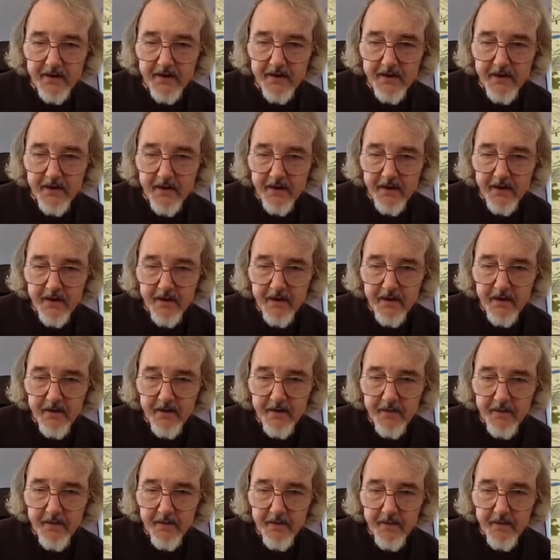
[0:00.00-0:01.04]
down here.
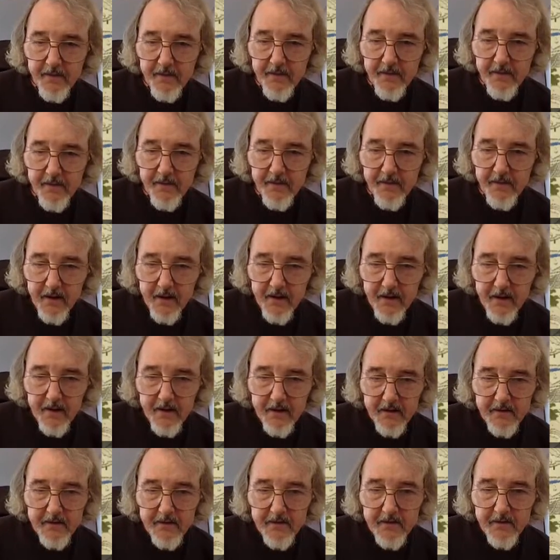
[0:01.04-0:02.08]

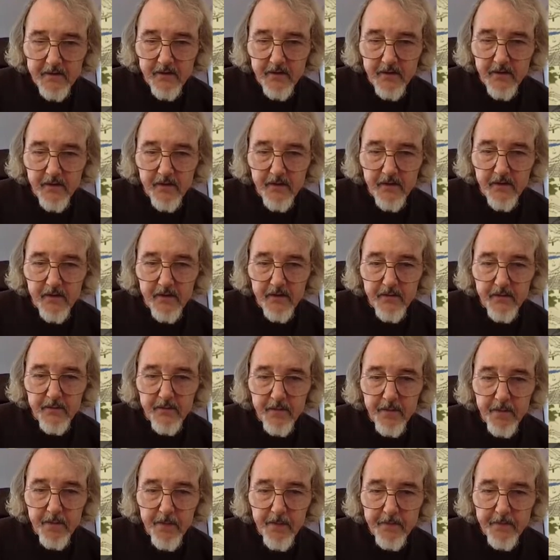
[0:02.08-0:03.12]
So...